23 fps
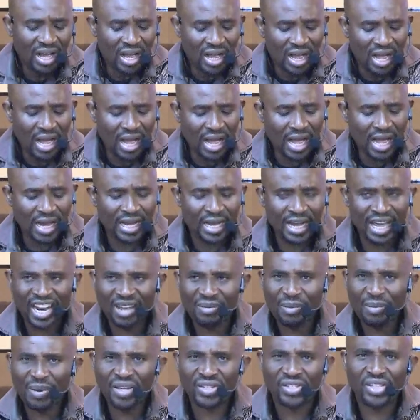Ah,
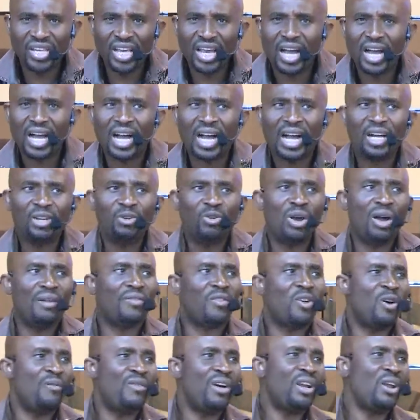Karababasia, you have
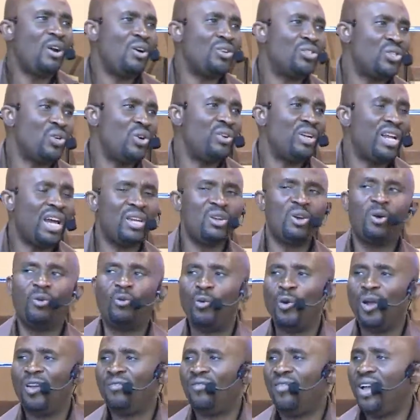covered us under
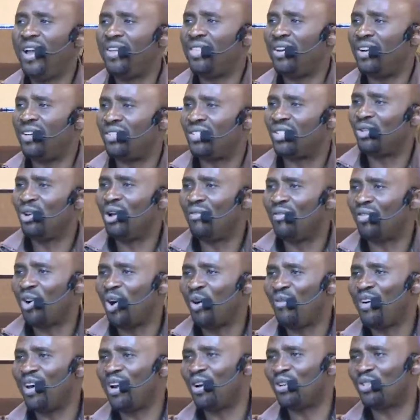your feathers. You have
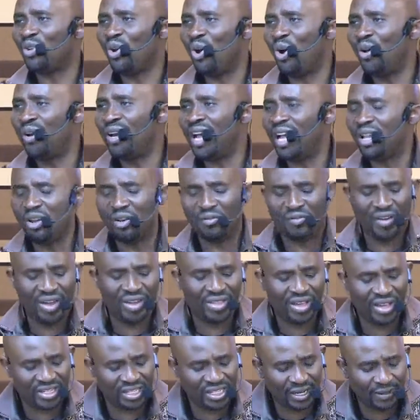covered us under your
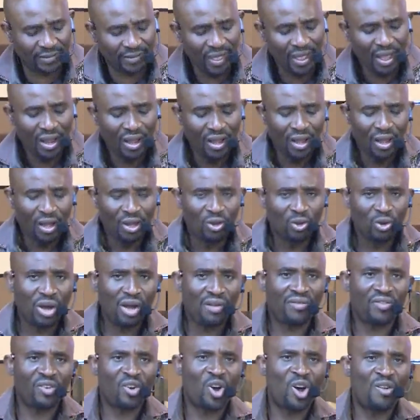feathers. You
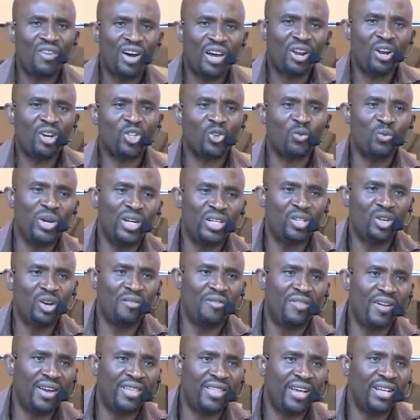have covered us with your
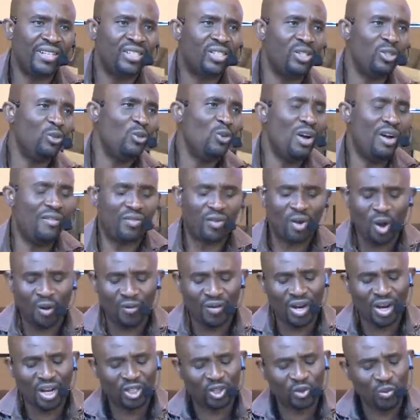feathers. You have
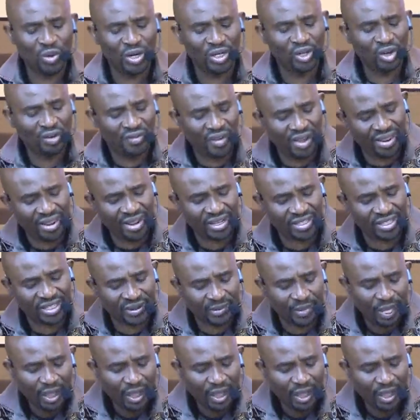covered us with your feathers.